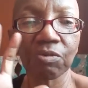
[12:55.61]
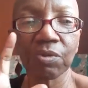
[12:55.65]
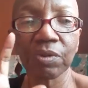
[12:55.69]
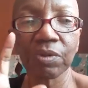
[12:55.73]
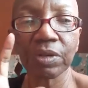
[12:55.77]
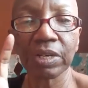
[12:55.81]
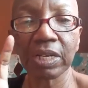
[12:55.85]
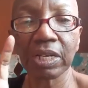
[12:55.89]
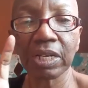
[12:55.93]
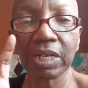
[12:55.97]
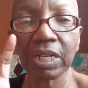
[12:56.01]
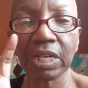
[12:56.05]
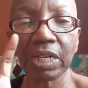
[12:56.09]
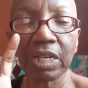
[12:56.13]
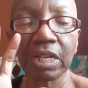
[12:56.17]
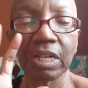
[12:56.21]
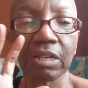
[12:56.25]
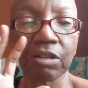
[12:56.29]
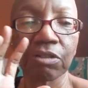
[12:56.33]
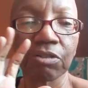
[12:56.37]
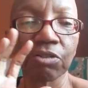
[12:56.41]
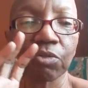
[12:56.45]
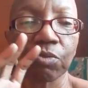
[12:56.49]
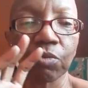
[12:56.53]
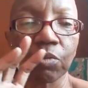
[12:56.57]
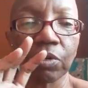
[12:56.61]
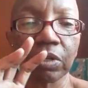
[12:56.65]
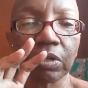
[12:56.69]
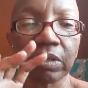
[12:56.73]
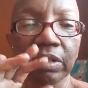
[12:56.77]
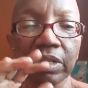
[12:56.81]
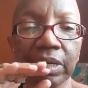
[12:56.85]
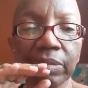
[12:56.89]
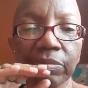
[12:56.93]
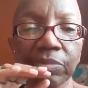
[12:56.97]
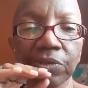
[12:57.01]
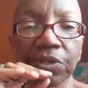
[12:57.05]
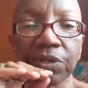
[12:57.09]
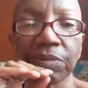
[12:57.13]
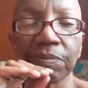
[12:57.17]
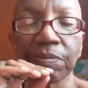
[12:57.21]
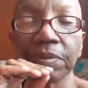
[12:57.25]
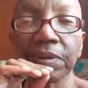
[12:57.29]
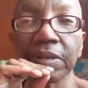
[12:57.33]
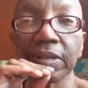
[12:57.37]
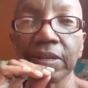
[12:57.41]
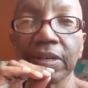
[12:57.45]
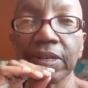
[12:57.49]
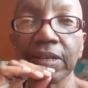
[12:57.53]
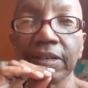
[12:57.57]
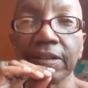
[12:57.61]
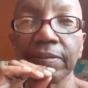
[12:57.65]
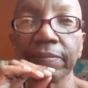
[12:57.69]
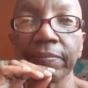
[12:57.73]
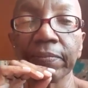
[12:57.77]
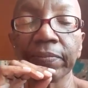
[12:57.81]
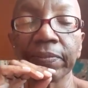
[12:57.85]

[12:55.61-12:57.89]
way you want them to be.